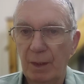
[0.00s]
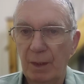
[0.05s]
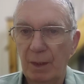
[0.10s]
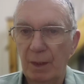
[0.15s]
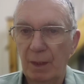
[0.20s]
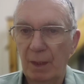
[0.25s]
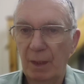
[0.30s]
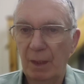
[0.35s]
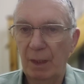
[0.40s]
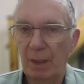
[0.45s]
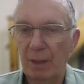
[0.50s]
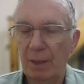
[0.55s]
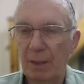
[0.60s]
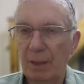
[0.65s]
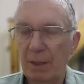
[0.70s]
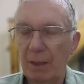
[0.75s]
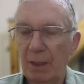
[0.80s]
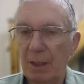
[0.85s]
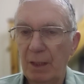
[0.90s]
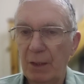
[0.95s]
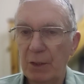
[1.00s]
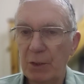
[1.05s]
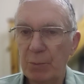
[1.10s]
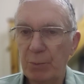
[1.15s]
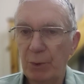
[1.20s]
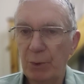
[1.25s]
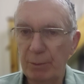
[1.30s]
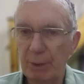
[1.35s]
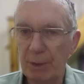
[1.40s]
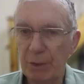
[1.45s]
And he has
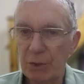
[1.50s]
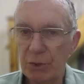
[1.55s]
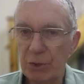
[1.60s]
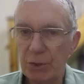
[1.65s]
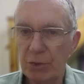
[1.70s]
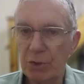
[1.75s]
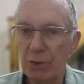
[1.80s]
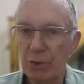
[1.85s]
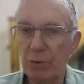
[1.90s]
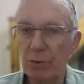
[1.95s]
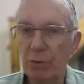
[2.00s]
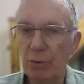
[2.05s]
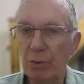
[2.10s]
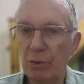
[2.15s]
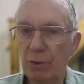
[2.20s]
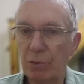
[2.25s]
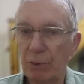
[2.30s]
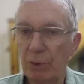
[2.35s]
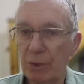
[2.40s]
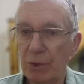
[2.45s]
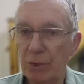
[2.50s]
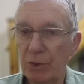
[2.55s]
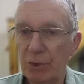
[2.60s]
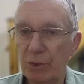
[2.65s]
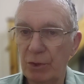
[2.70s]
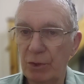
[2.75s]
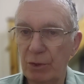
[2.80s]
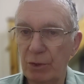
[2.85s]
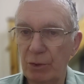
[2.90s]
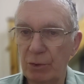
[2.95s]
promised to crush
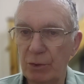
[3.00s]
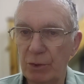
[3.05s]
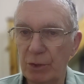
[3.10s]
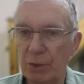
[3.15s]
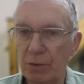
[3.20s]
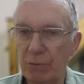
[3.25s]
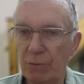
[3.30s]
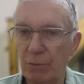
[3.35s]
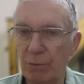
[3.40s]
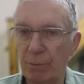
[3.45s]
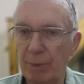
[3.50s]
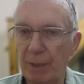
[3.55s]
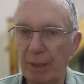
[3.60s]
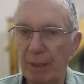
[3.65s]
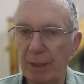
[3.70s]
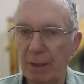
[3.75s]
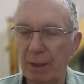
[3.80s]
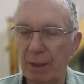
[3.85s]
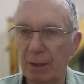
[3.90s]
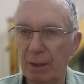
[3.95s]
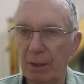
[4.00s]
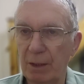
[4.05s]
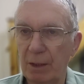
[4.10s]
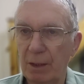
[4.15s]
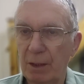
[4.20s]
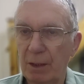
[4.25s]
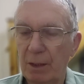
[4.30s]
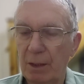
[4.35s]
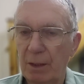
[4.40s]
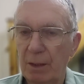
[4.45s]
the Houthis for backing
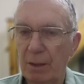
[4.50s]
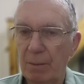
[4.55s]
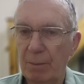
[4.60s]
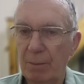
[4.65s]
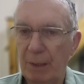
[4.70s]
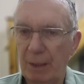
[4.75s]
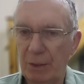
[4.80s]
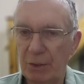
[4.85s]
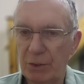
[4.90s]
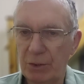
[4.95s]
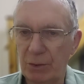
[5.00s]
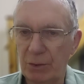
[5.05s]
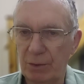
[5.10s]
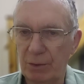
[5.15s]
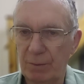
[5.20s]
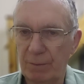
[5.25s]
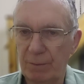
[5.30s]
Palestine.